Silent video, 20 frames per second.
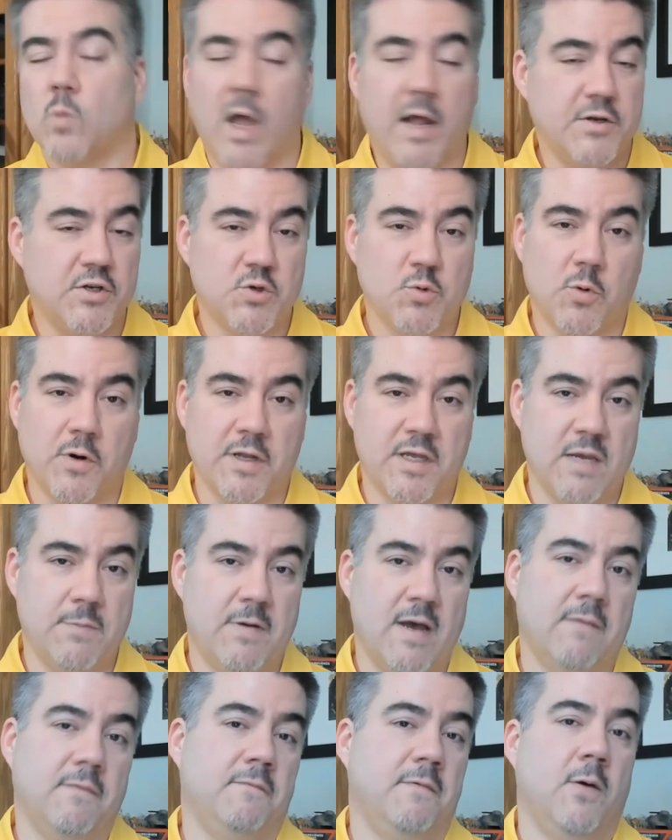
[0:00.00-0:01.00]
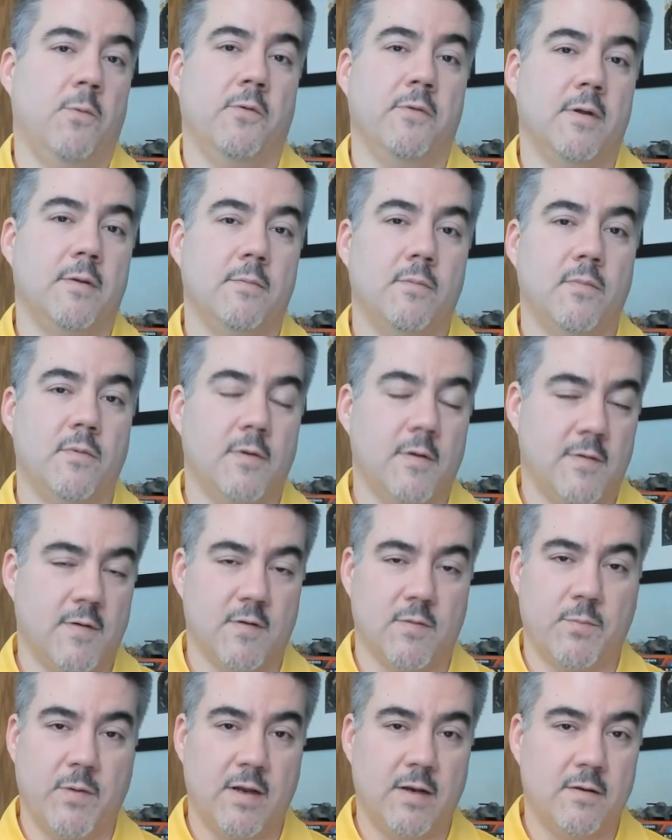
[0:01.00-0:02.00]
I just want to keep having fun with it. This
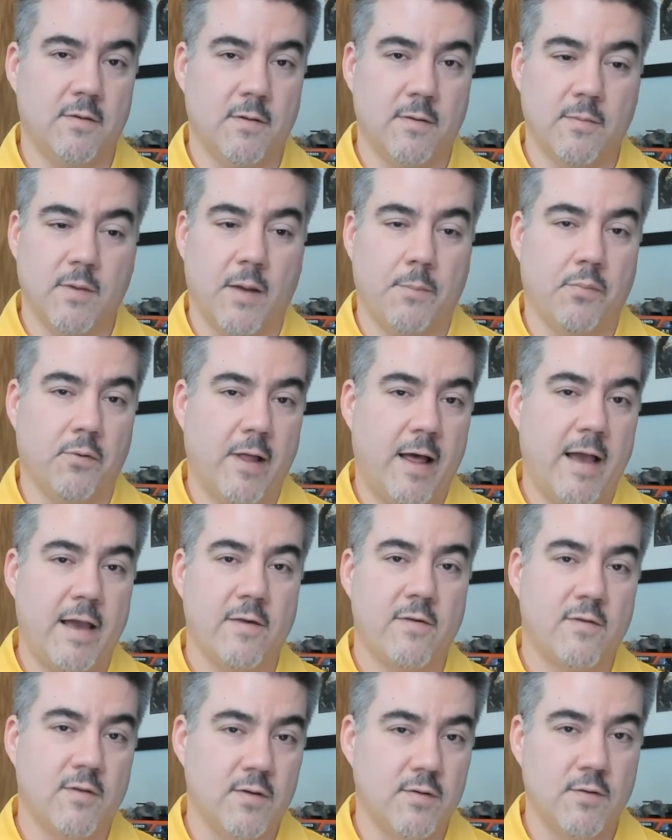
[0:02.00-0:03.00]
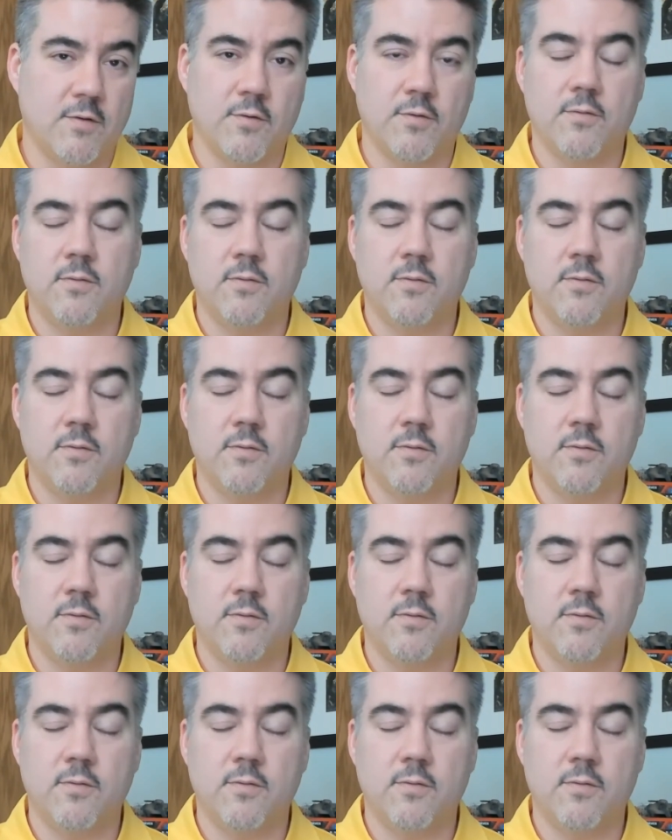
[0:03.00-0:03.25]
has been a blast to do.